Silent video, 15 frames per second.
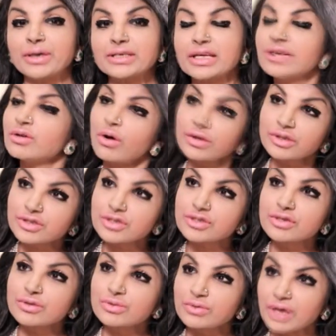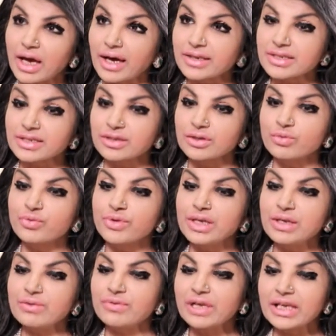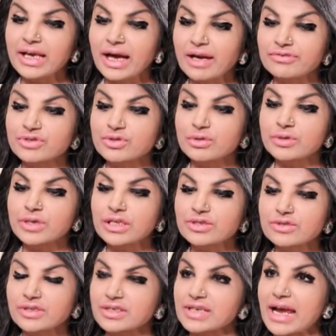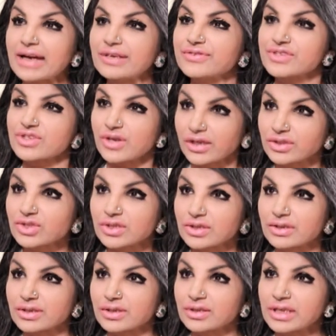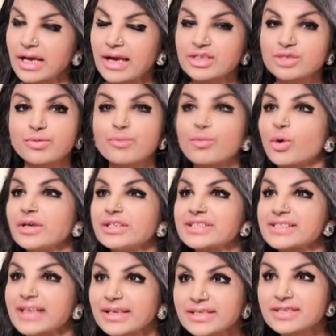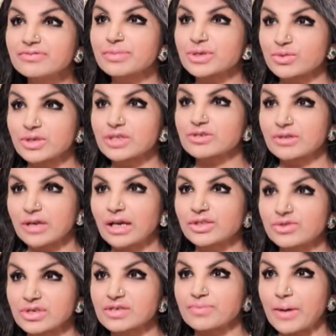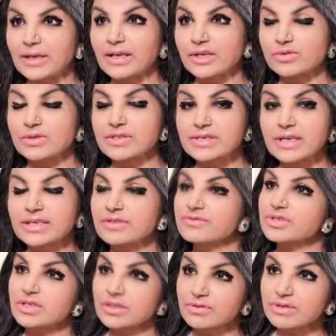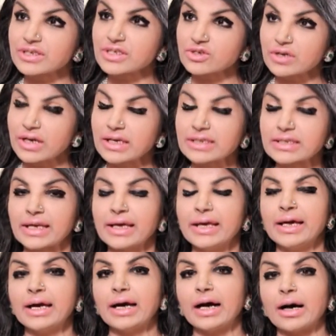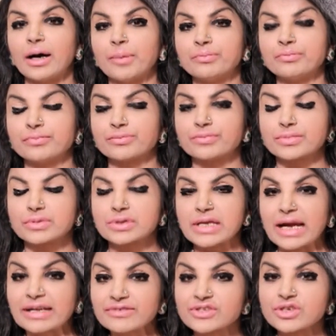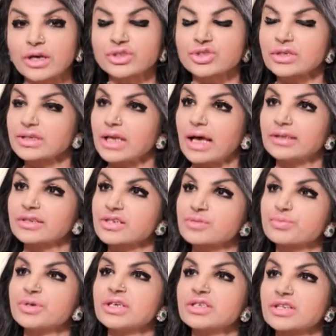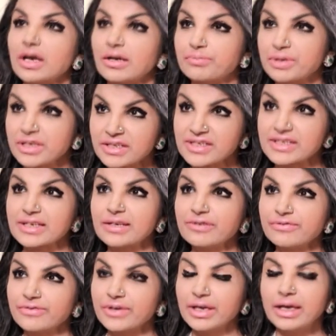But in order to do that, we really have to look into the tariff structure. Mm-hmm. There has to be more incentive between the two countries, bilateral incentive to increase trade. Tariff structure in Thailand is pretty stiff.